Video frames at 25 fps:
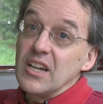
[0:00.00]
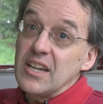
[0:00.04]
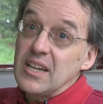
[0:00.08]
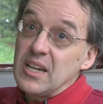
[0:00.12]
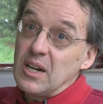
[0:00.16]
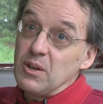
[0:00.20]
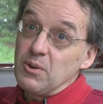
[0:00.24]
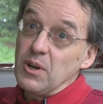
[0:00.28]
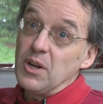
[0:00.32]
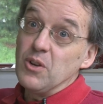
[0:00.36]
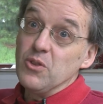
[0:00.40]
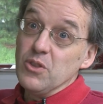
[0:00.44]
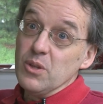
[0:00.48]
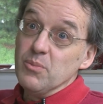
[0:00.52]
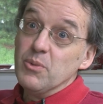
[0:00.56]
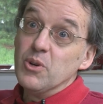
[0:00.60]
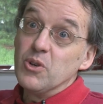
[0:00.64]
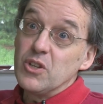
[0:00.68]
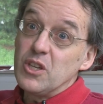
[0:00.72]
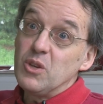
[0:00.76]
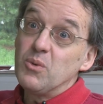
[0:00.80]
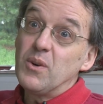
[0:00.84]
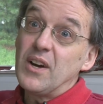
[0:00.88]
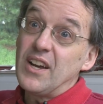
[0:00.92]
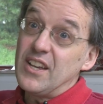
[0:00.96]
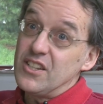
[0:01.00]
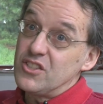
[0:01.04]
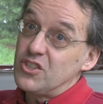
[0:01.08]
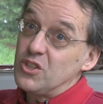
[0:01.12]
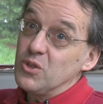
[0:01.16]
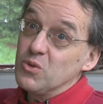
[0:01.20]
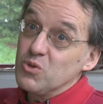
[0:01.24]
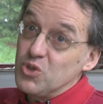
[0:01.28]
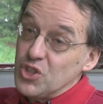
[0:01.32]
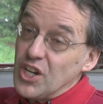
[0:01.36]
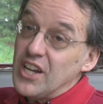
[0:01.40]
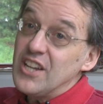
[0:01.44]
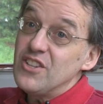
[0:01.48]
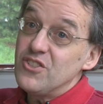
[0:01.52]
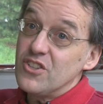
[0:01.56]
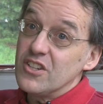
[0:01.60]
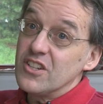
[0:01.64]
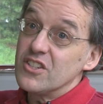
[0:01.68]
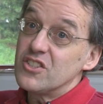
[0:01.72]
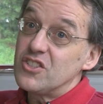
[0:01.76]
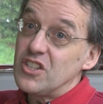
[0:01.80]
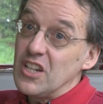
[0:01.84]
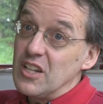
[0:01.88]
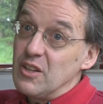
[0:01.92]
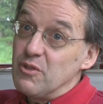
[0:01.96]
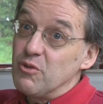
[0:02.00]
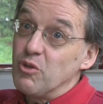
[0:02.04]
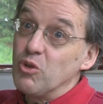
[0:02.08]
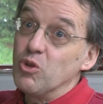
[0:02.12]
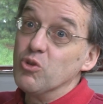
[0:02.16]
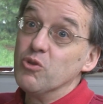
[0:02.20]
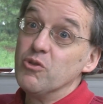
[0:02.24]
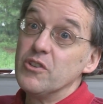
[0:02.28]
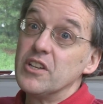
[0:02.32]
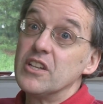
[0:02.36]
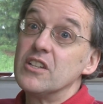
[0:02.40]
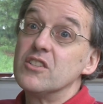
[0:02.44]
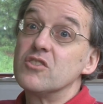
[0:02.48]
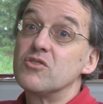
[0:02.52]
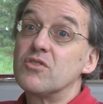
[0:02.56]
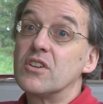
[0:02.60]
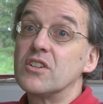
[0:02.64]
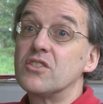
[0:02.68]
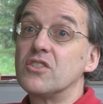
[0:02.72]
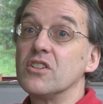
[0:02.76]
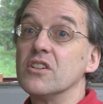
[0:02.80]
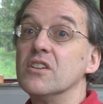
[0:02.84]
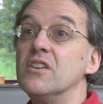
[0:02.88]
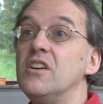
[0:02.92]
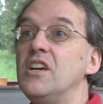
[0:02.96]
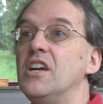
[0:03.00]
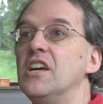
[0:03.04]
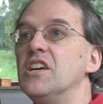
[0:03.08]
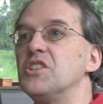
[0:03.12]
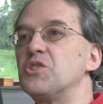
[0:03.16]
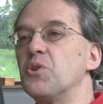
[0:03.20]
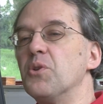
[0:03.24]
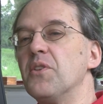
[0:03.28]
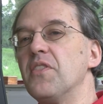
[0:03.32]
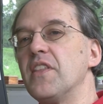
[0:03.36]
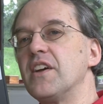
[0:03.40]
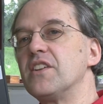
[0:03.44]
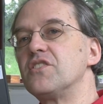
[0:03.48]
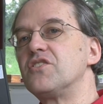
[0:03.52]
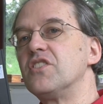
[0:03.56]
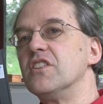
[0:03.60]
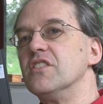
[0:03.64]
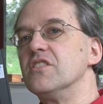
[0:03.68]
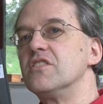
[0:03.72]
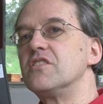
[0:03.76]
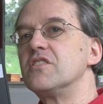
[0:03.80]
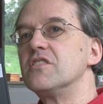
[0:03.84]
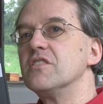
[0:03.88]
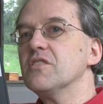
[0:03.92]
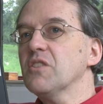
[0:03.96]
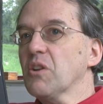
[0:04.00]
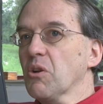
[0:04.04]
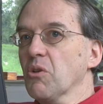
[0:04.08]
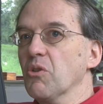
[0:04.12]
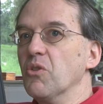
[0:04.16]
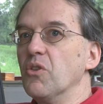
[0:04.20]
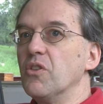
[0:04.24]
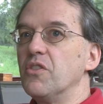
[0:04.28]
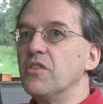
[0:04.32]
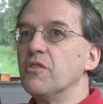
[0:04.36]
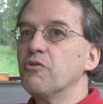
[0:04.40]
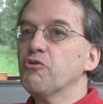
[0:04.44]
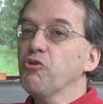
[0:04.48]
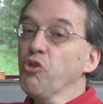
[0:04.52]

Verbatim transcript: like our own, the Milky Way, it's still changing, it's still evolving in structure. So in that sense, you know, the